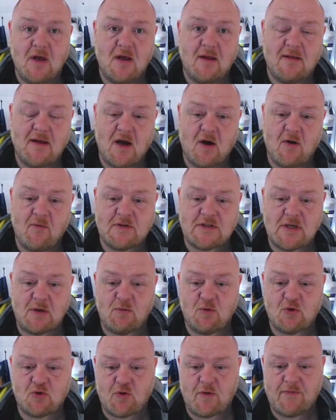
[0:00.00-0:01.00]
That obviously
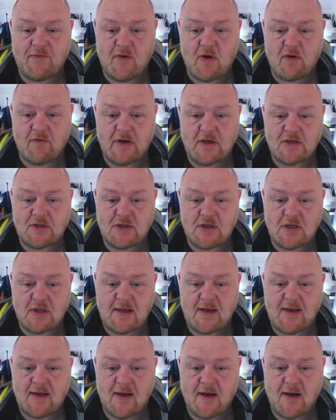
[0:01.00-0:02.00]
was referring to
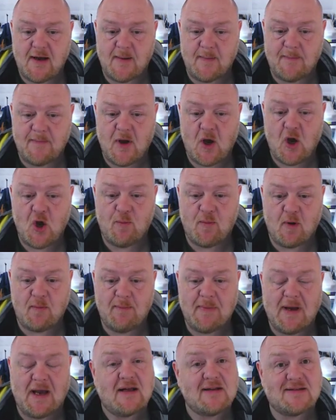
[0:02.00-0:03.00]
the open
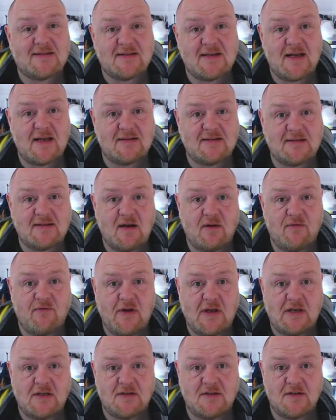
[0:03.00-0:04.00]
paths and
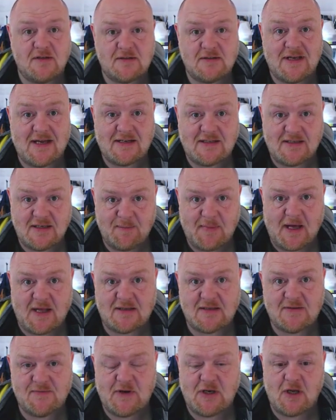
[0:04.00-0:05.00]
self-intersecting
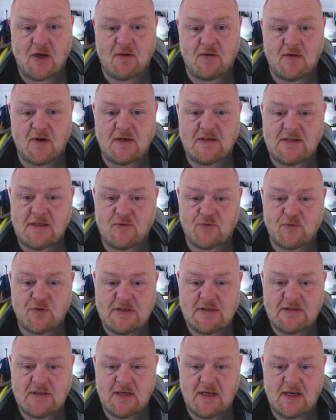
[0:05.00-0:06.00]
paths video that I did
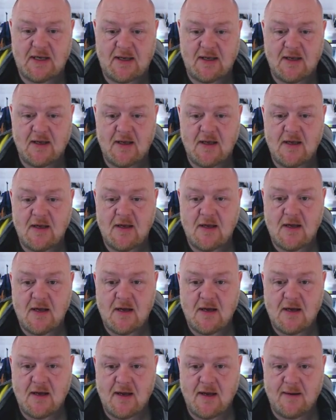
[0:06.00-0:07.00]
recently.
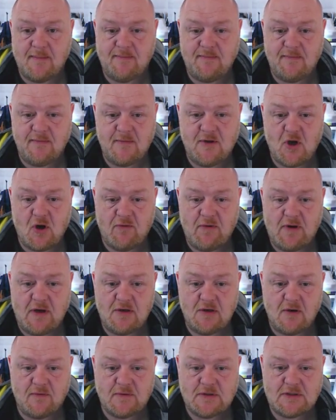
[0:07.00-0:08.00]

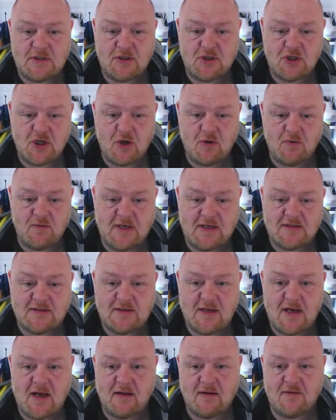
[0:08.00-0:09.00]
Corinne obviously showed
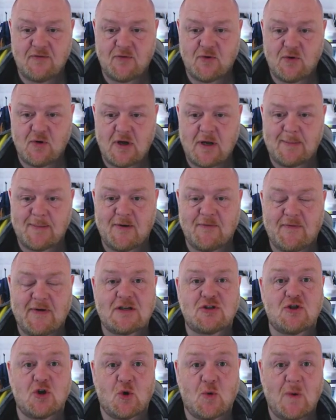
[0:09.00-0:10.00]
this, and through a couple of
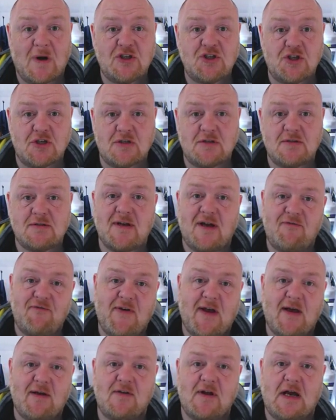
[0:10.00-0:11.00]
extra questions I
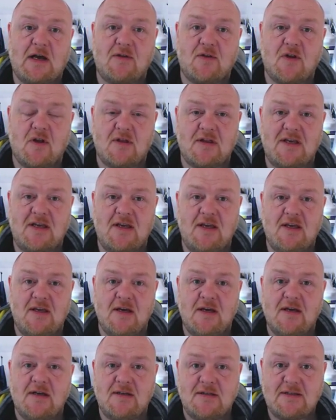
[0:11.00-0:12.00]
found out that the
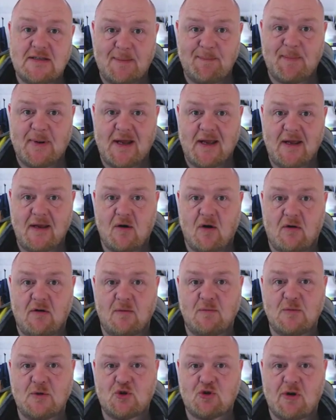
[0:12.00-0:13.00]
template
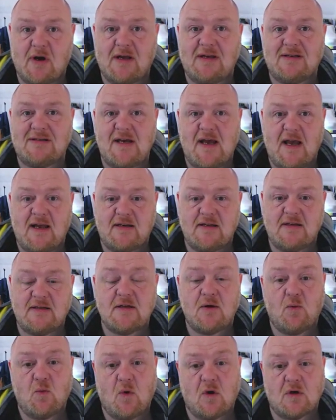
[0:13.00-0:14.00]
Corinne was trying to edit
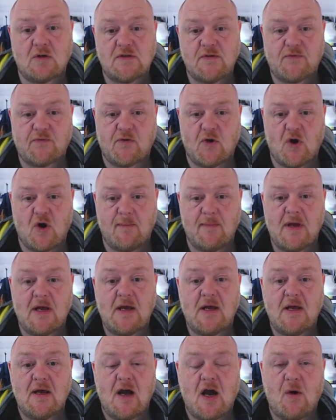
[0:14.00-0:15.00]
was from
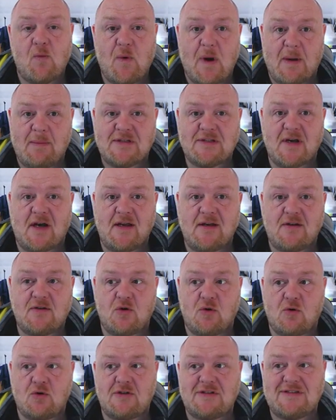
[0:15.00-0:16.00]
a website
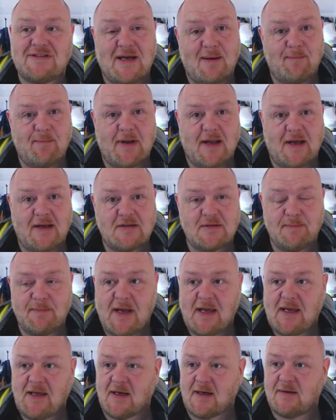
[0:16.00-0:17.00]
called
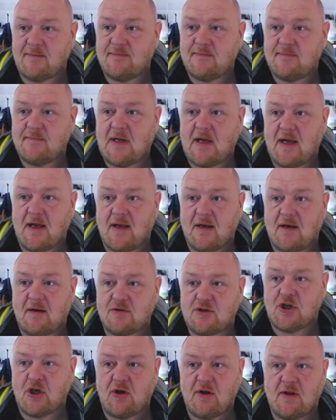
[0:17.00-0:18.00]
TemplateMaker, and I'll
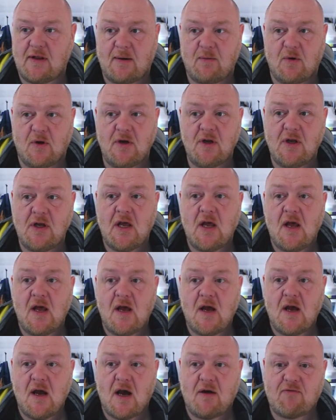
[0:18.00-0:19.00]
you that one.
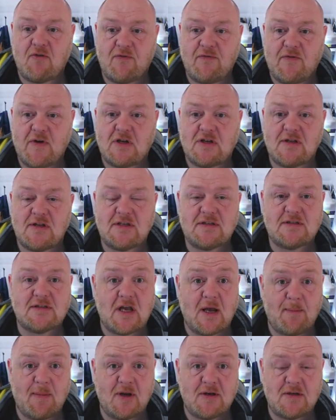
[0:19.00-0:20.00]
I've referred to this a
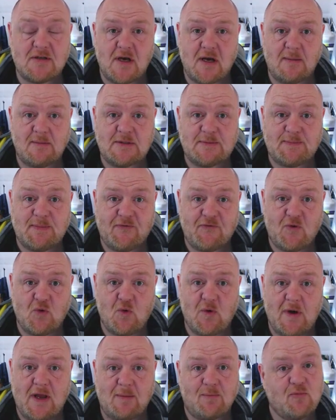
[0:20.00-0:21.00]
couple of times
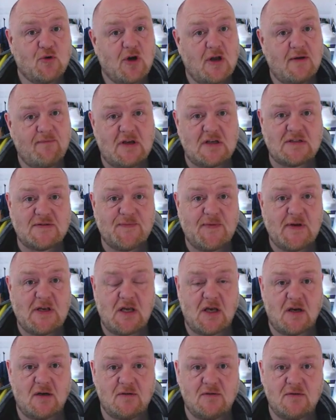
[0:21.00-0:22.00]
before in previous
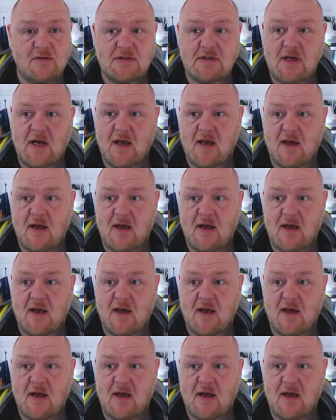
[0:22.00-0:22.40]
videos.